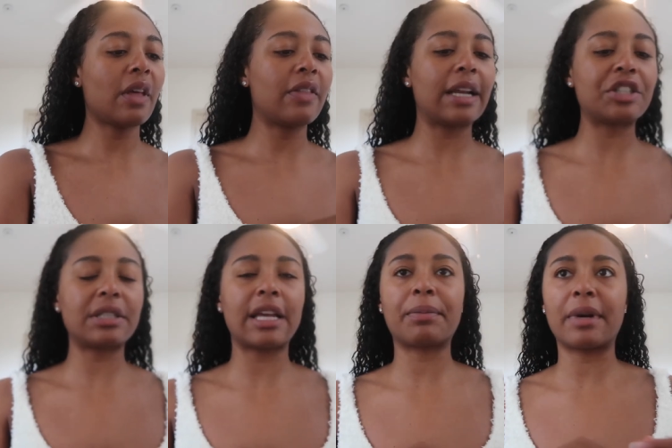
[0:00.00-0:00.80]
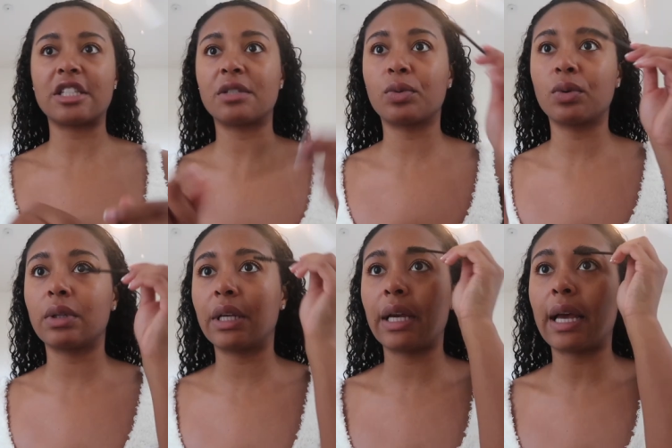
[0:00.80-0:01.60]
Then I just take my
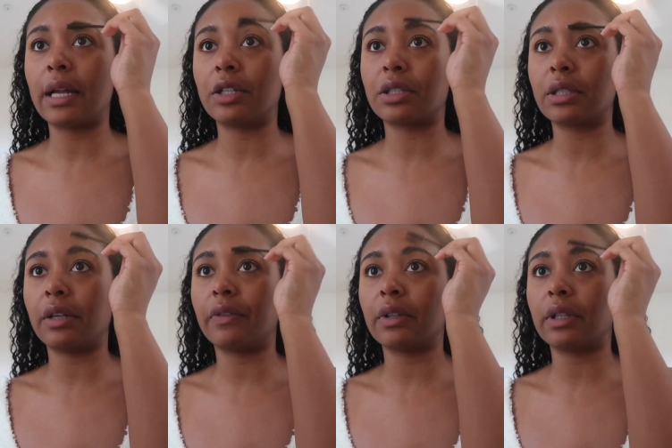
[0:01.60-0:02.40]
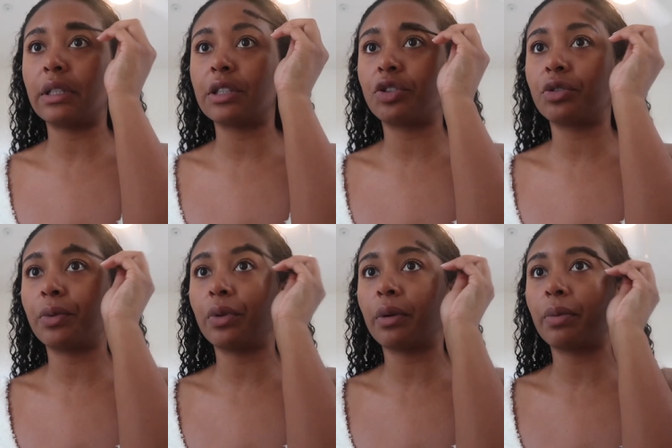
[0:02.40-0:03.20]
spoolie and just evenly
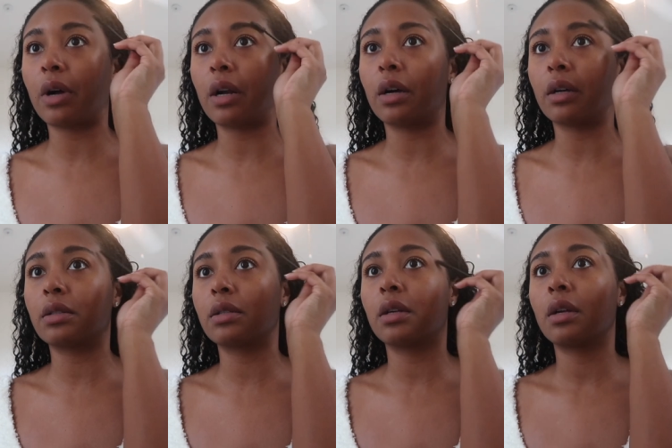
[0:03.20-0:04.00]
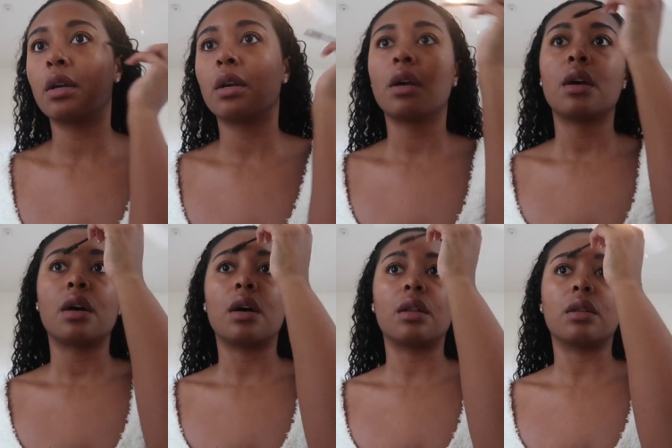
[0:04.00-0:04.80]
distribute the product
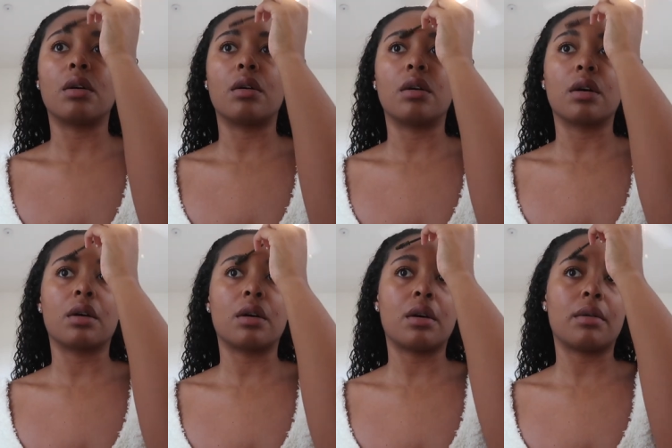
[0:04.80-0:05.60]
along